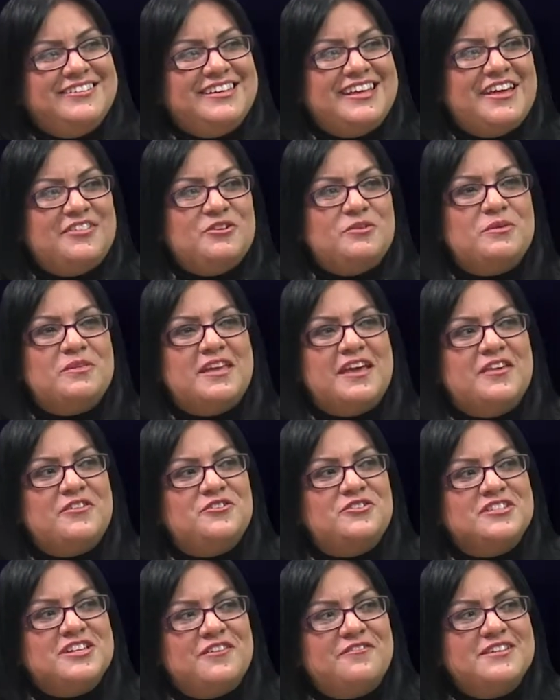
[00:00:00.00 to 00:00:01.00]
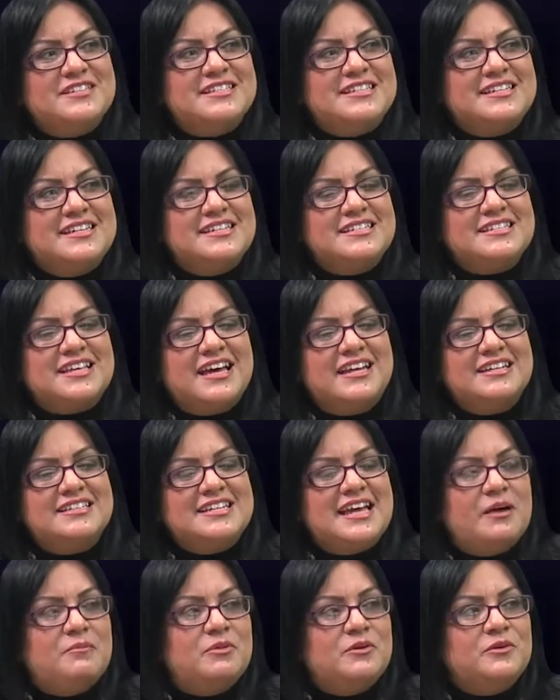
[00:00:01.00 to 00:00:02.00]
The other stuff is kind of
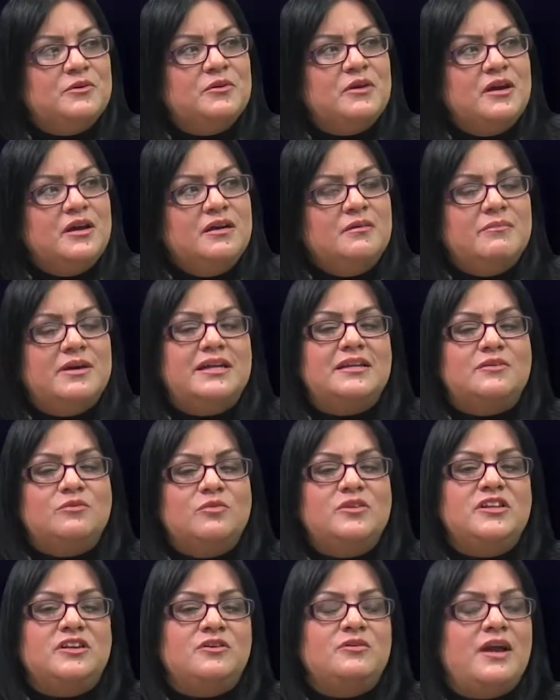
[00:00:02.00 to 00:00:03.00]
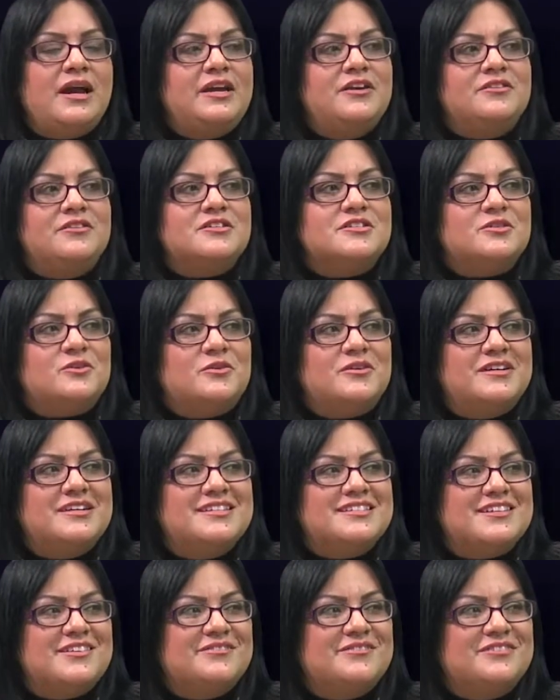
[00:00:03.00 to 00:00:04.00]
taboo. But I hear the
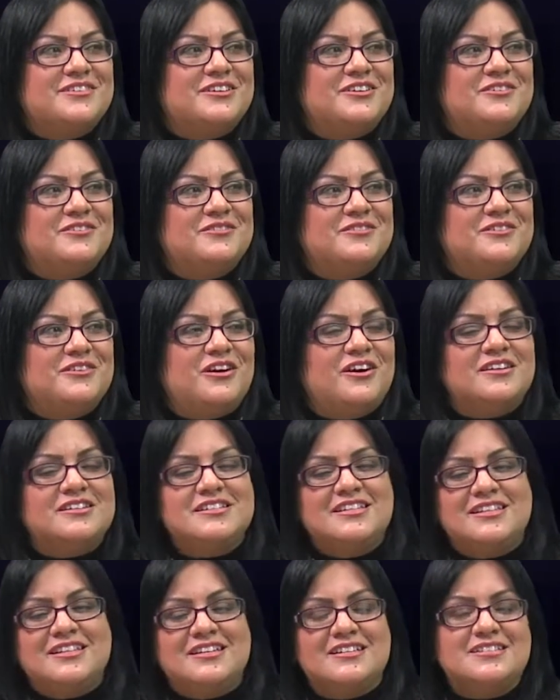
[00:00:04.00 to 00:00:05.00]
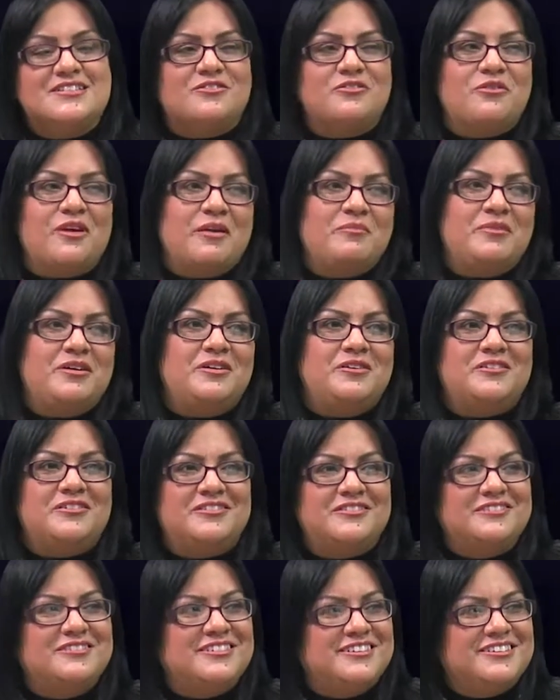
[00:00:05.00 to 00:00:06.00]
stories of auntie this or grandma
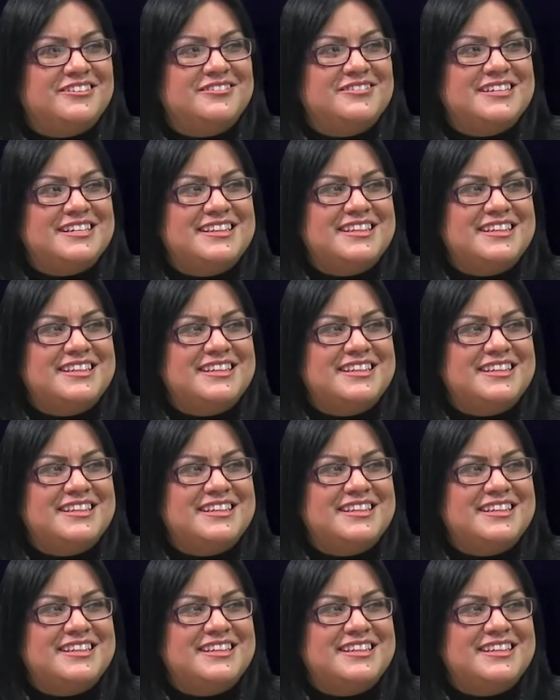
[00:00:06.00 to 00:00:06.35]
or did